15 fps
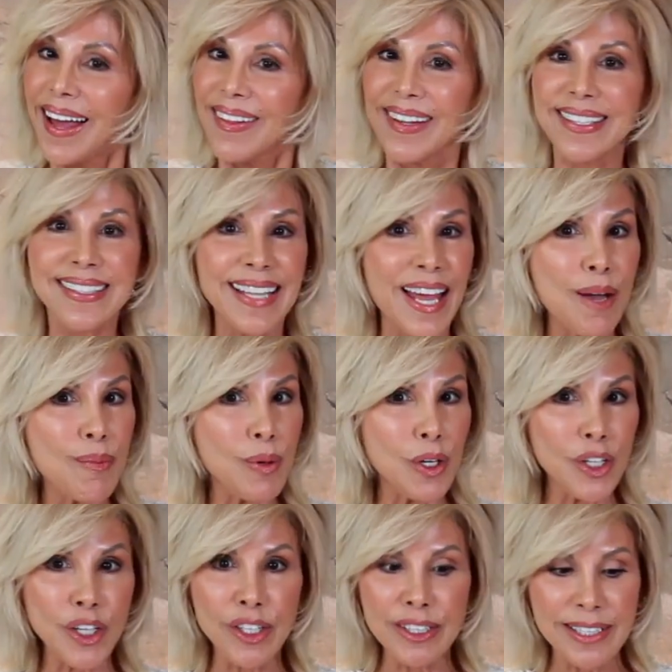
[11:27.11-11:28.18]
these lamb
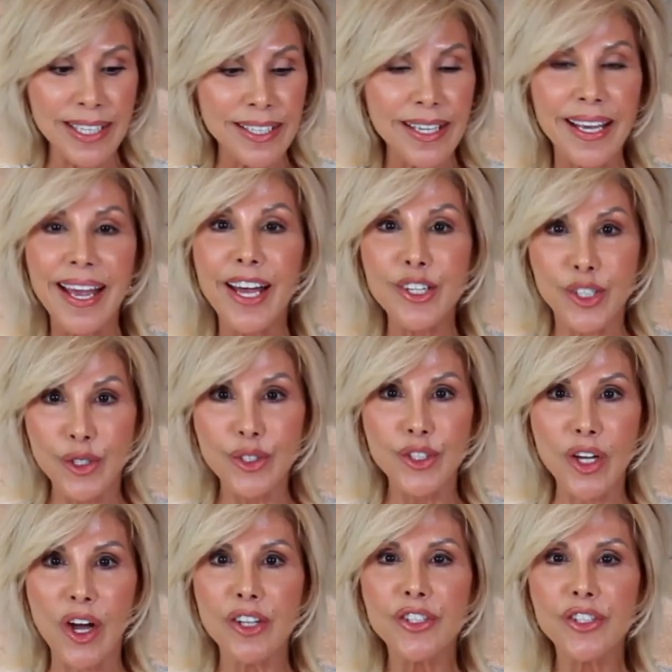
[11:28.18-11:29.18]
burgers, as you saw,